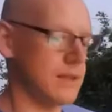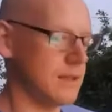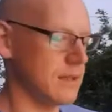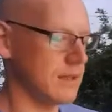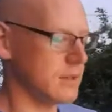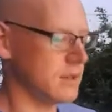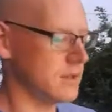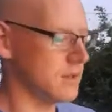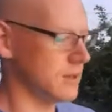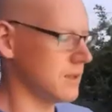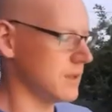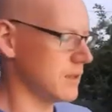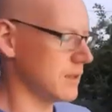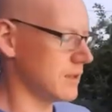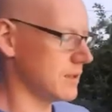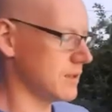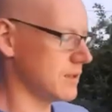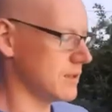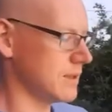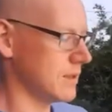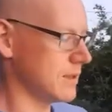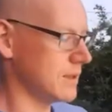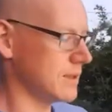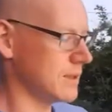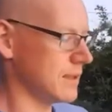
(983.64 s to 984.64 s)
this so you can
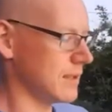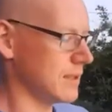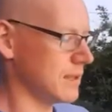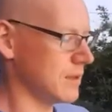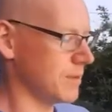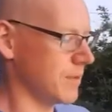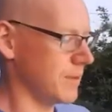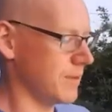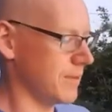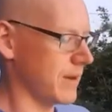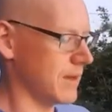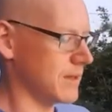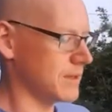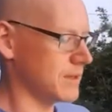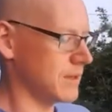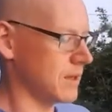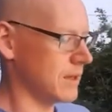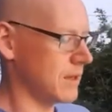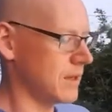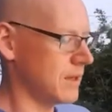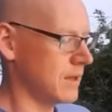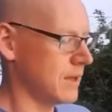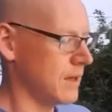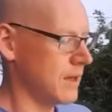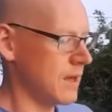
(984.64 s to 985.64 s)
see this a little bit better.
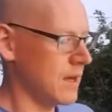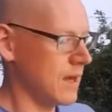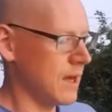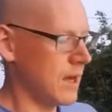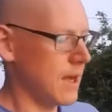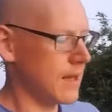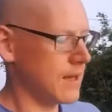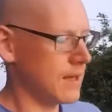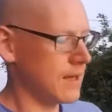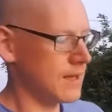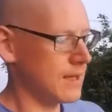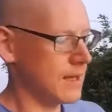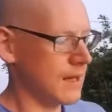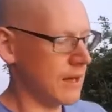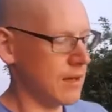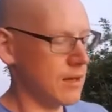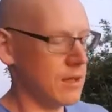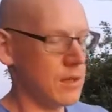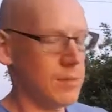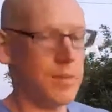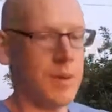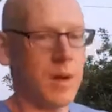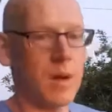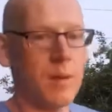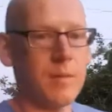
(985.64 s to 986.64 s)
And then down at the
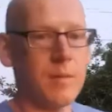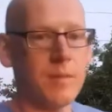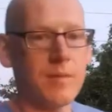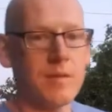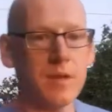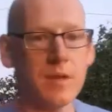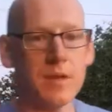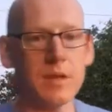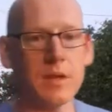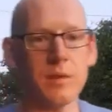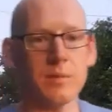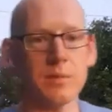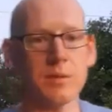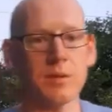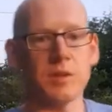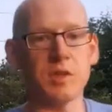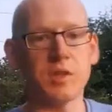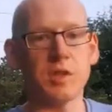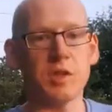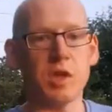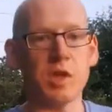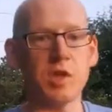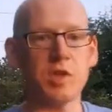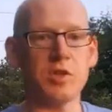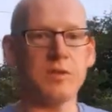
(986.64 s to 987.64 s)
bottom I've got the option to
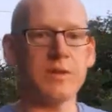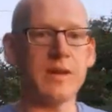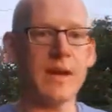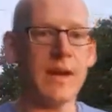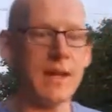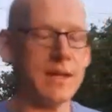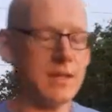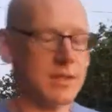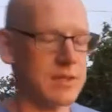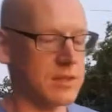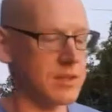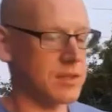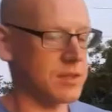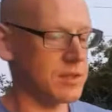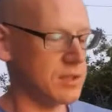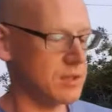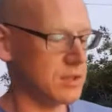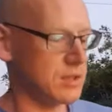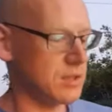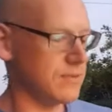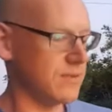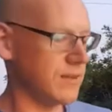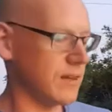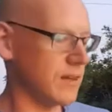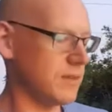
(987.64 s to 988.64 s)
create a
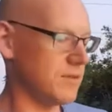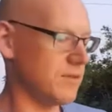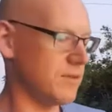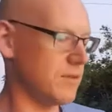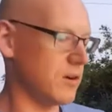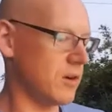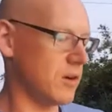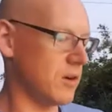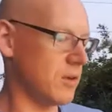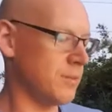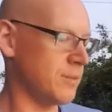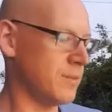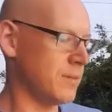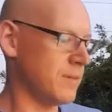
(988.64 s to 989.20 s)
survey form.